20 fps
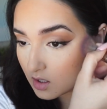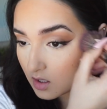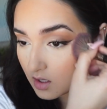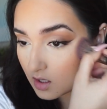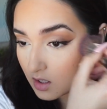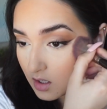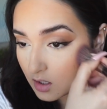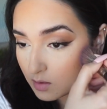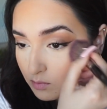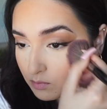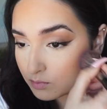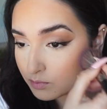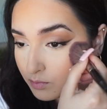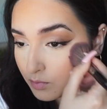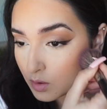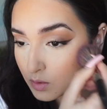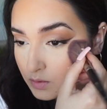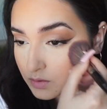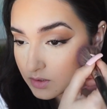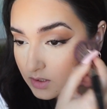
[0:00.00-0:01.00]
And I'm
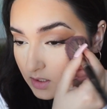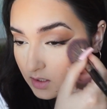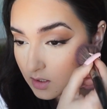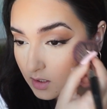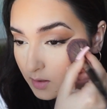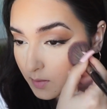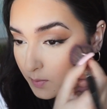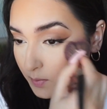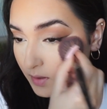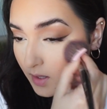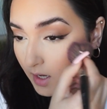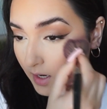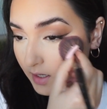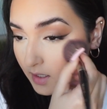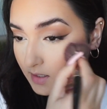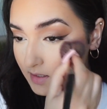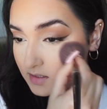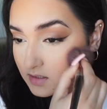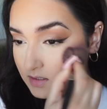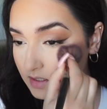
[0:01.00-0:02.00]
mostly going to apply
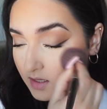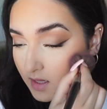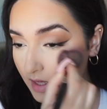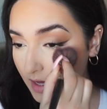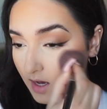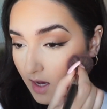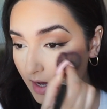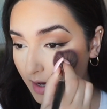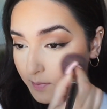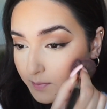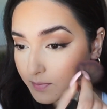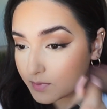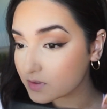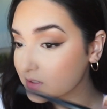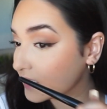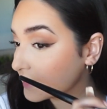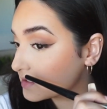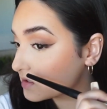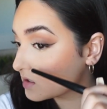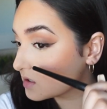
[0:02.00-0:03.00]
it to
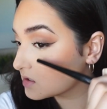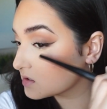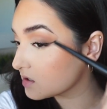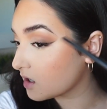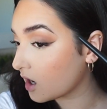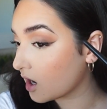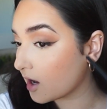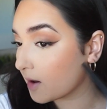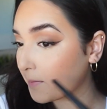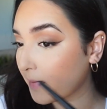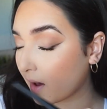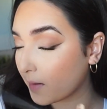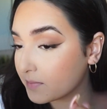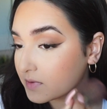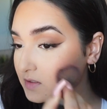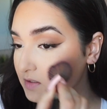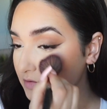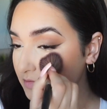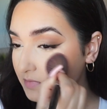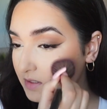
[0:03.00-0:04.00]
the top
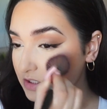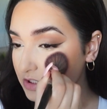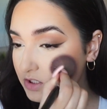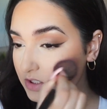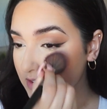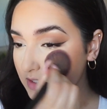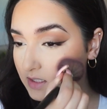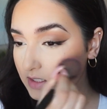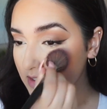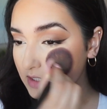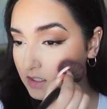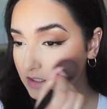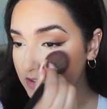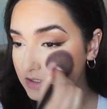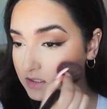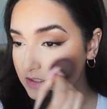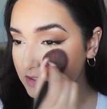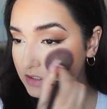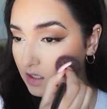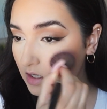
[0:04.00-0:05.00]
apples of my cheeks.
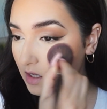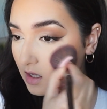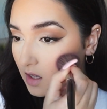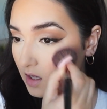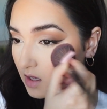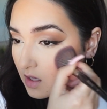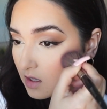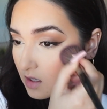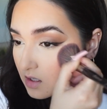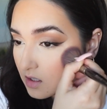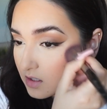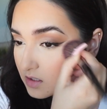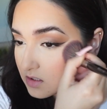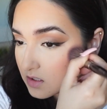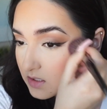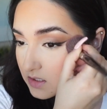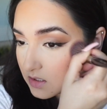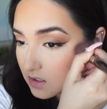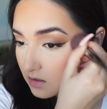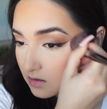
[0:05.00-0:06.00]
and
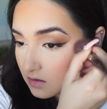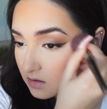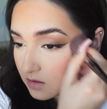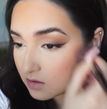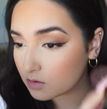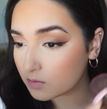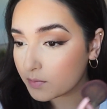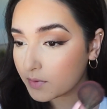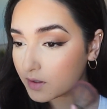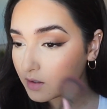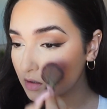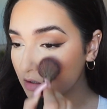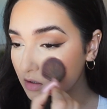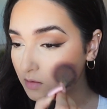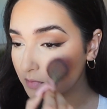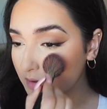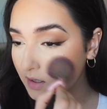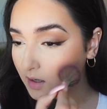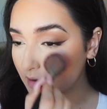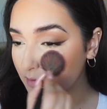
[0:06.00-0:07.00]
just a little bit here in
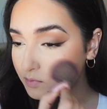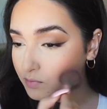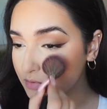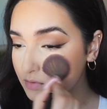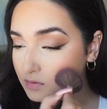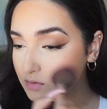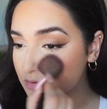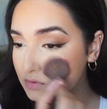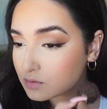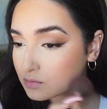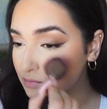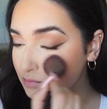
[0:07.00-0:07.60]
my apples.